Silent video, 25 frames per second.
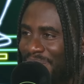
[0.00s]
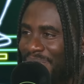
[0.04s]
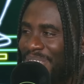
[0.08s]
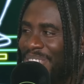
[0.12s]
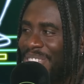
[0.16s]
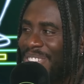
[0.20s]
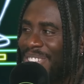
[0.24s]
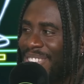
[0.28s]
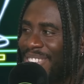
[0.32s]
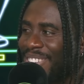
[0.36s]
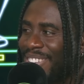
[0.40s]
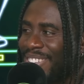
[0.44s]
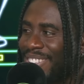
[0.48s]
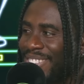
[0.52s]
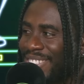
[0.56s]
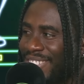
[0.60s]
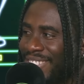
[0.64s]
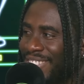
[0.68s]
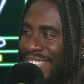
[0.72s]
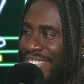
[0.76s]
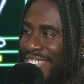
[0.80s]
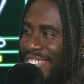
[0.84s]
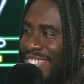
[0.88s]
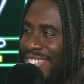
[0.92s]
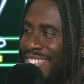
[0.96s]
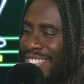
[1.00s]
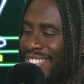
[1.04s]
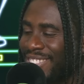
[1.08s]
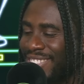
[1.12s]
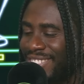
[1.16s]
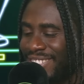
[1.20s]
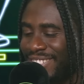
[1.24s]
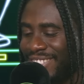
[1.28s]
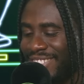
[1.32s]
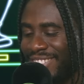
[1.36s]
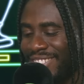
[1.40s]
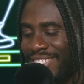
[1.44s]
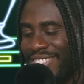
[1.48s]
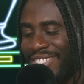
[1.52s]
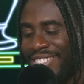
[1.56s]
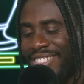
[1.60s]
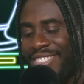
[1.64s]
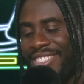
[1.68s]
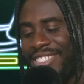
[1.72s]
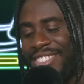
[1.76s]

No, really? Yeah. I'm going to go 2-0.